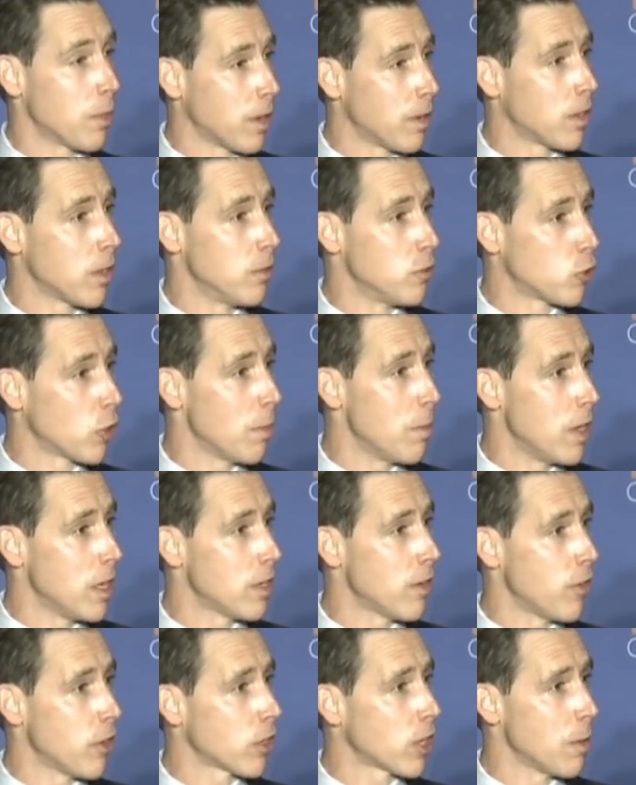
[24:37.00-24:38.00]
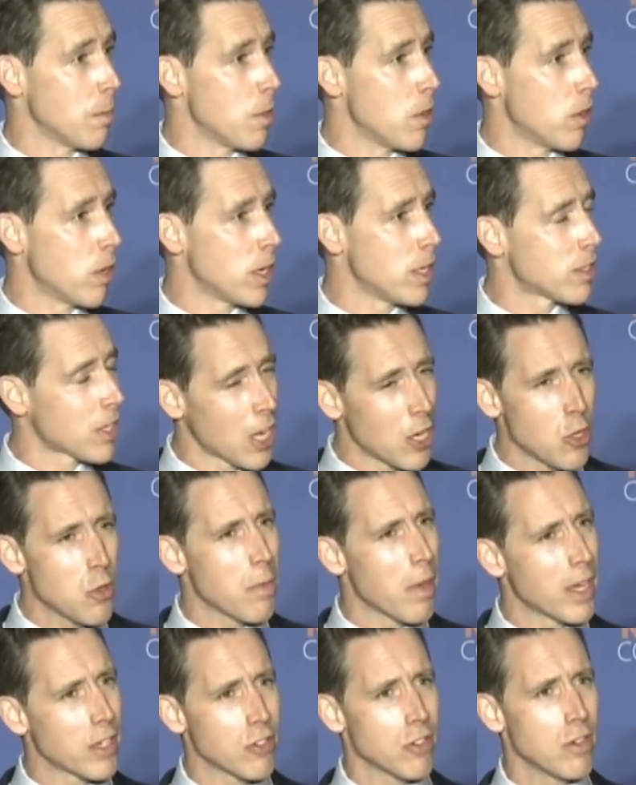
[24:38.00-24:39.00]
contributing to their communities? Can you
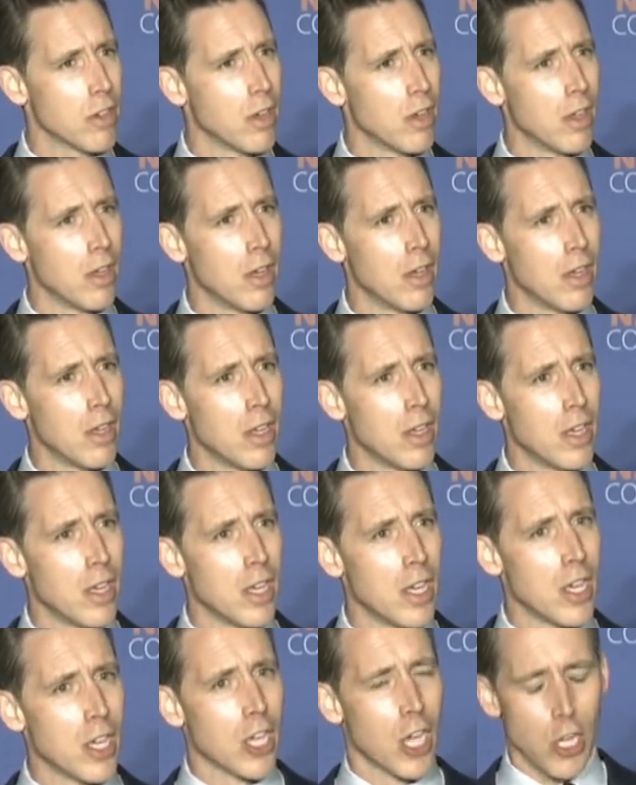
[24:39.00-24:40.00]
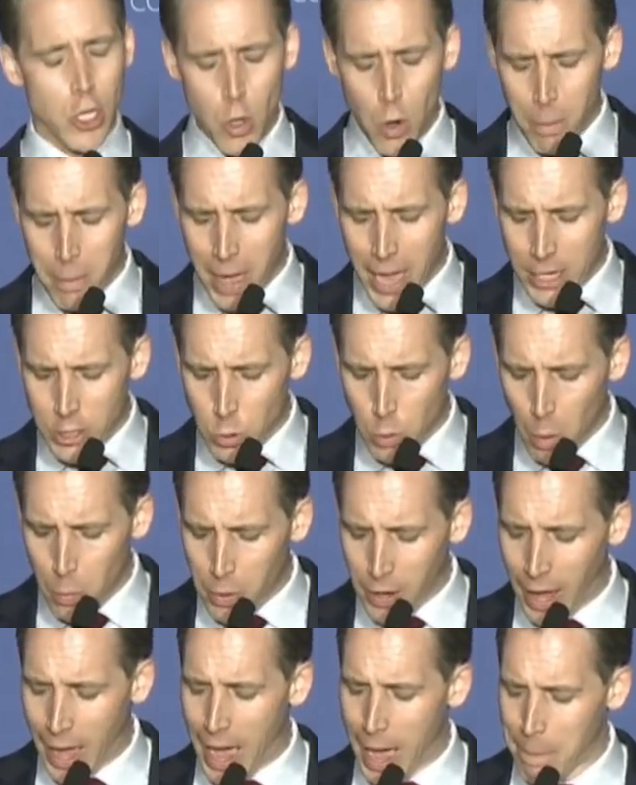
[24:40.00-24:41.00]
imagine? Can you imagine what would
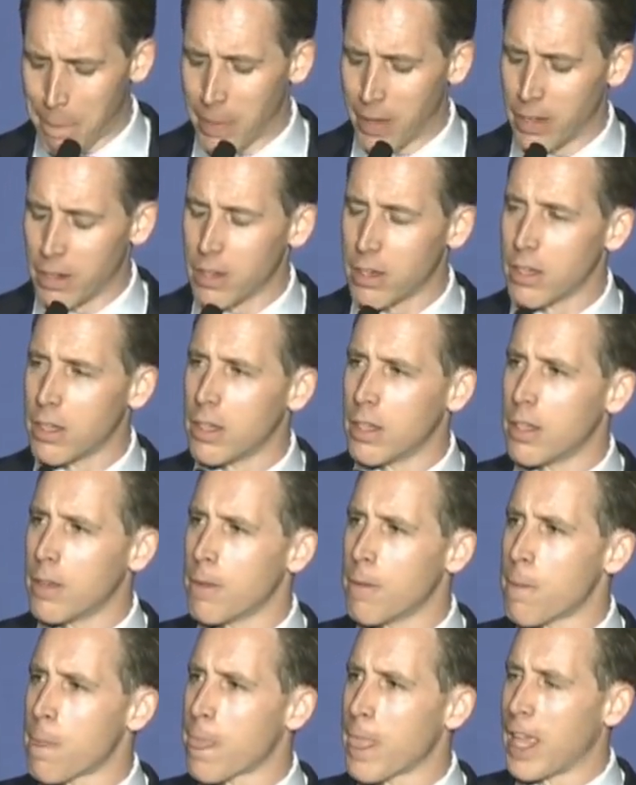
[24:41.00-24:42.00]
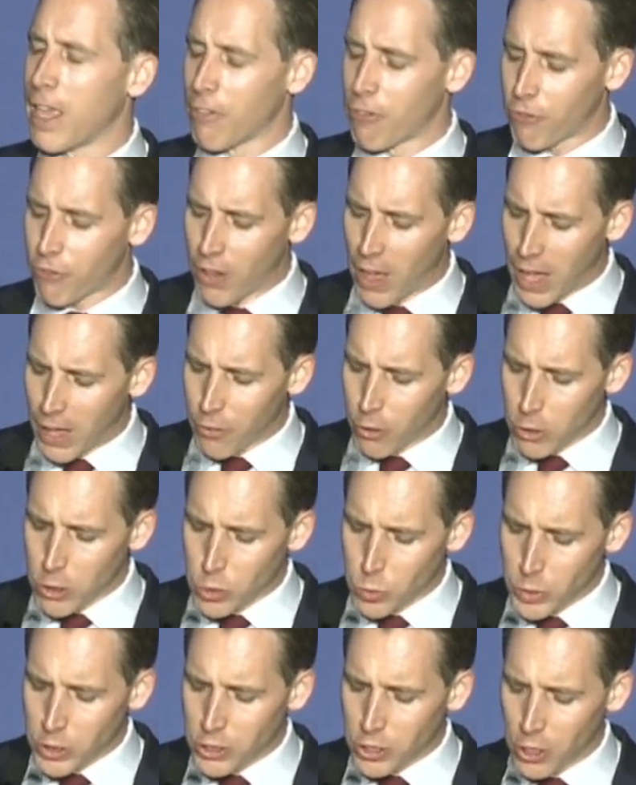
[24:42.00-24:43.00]
happen if fathers
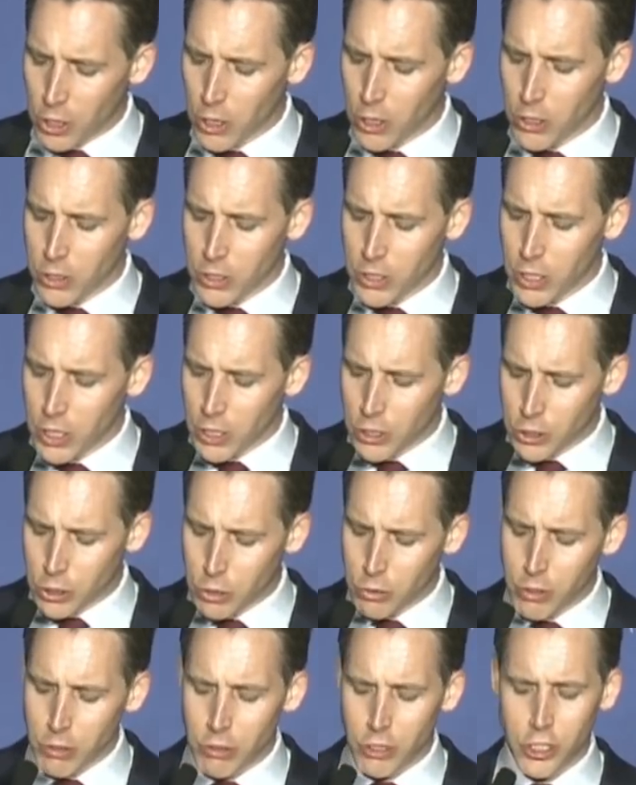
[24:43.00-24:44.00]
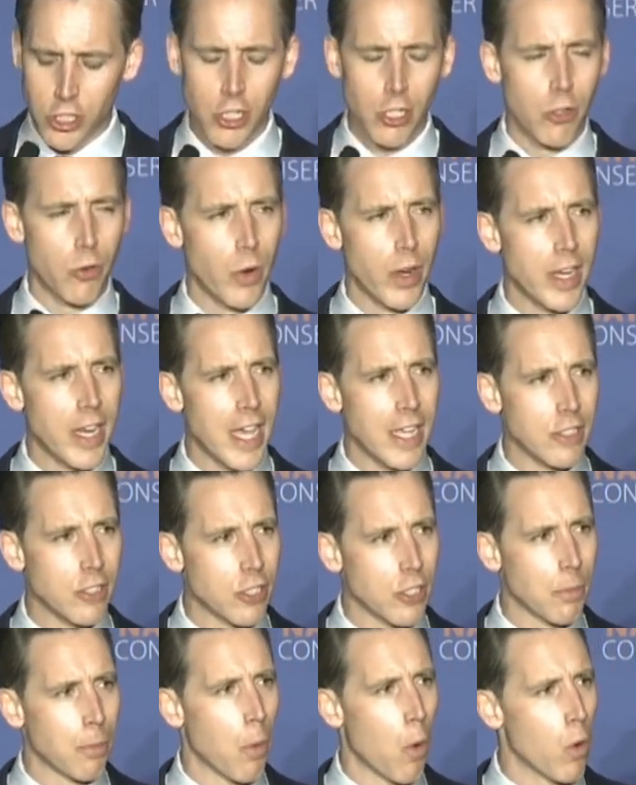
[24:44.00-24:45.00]
returned to their children and
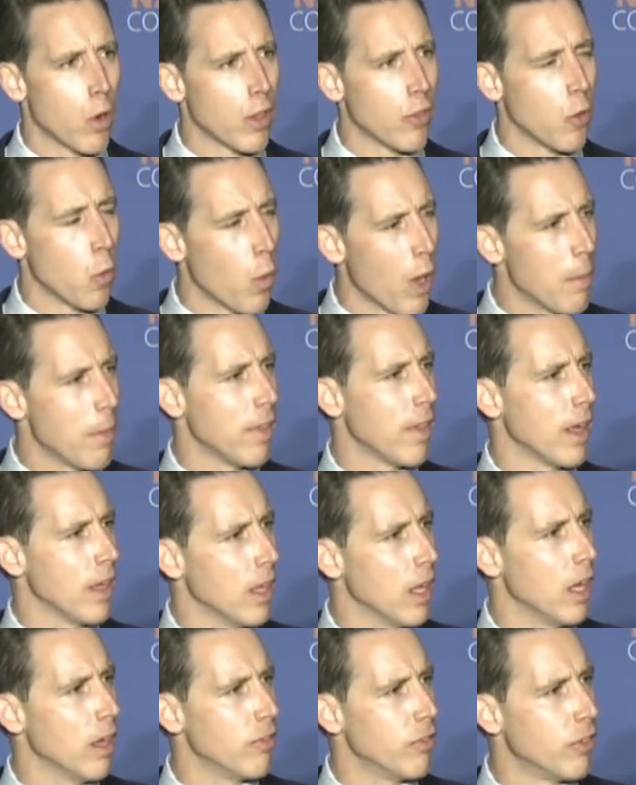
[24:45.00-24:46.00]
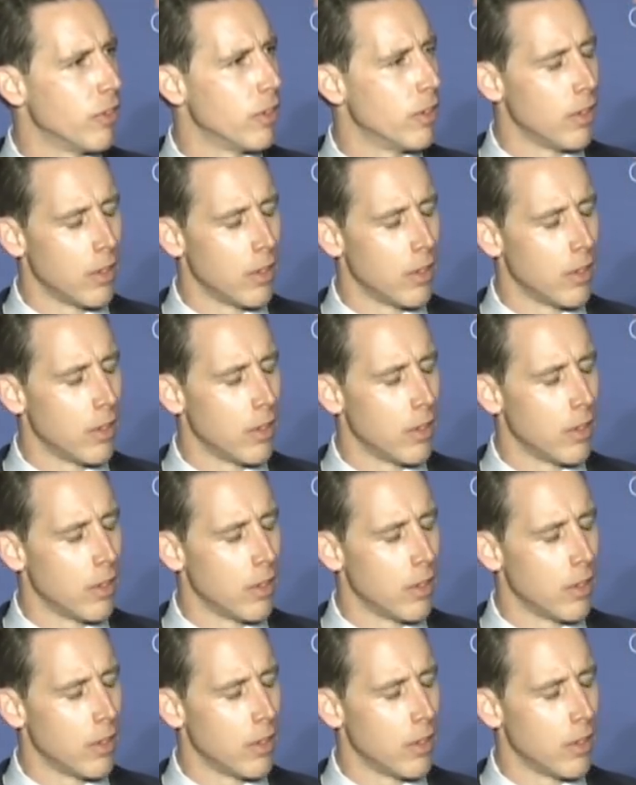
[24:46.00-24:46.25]
supported the women they love?